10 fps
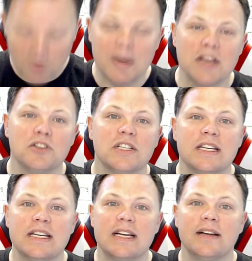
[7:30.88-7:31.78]
by
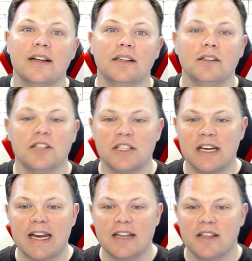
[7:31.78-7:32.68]
using just
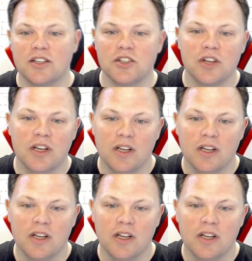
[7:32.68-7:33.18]
an 1/8 inch